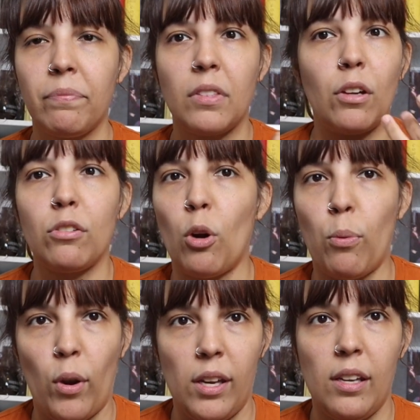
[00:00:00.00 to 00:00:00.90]
there's no
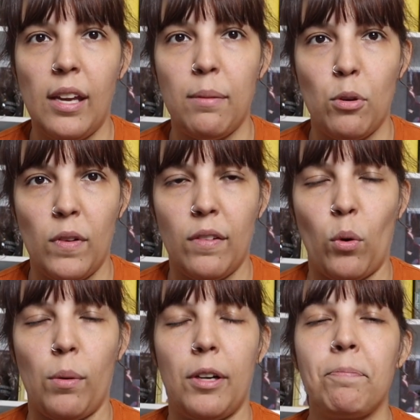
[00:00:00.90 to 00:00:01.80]
point in moving
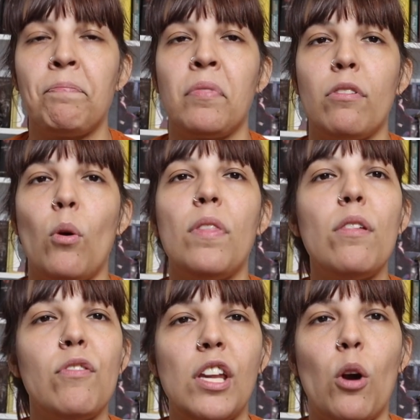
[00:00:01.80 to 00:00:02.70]
forward. So in
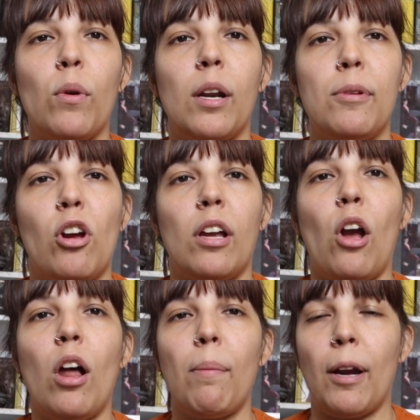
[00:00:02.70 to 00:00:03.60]
this video, we're going to be talking
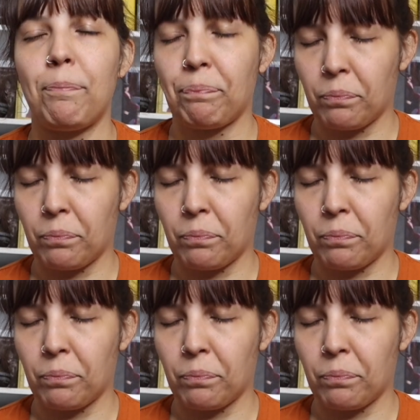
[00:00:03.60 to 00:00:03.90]
all about